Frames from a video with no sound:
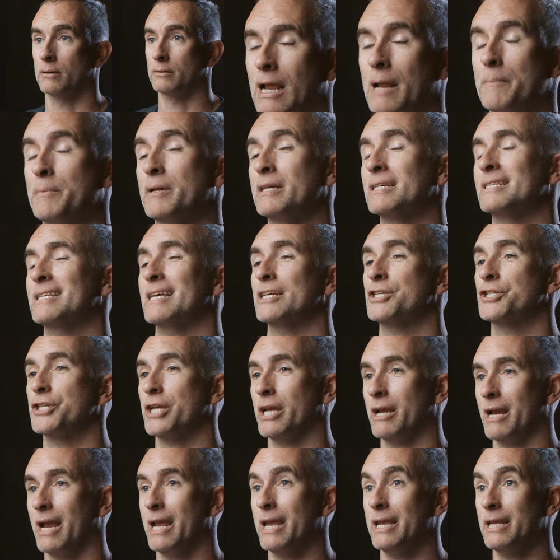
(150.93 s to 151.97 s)
And because they
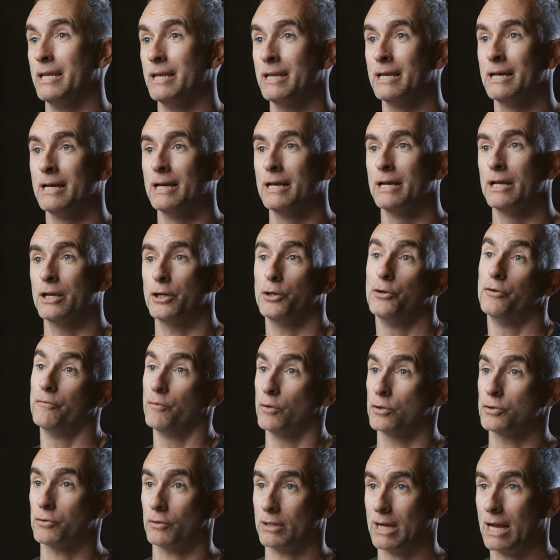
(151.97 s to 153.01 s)
share a
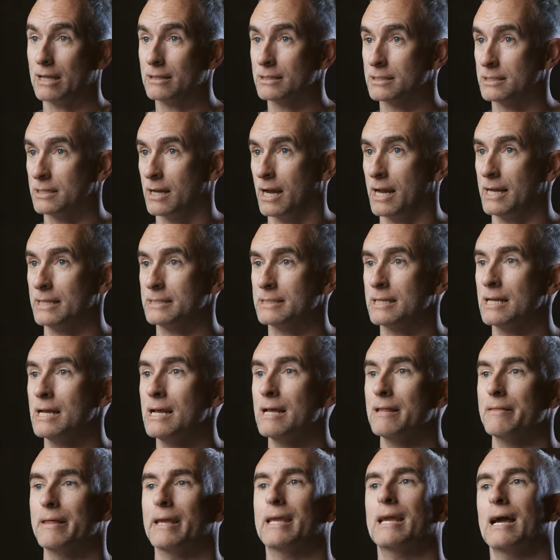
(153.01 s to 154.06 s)
universal color science,
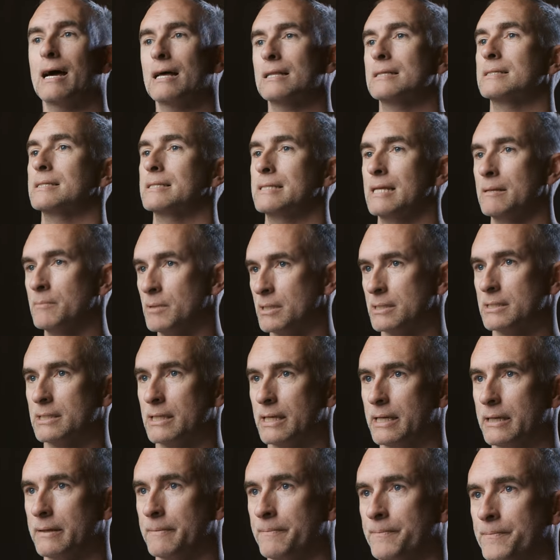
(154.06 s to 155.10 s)
they cut
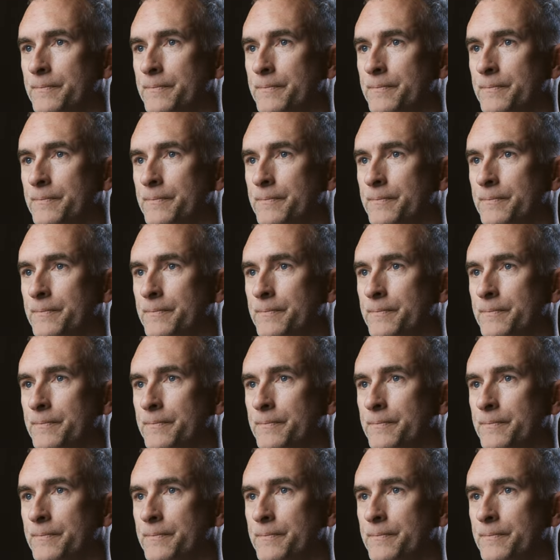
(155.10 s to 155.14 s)
seamlessly.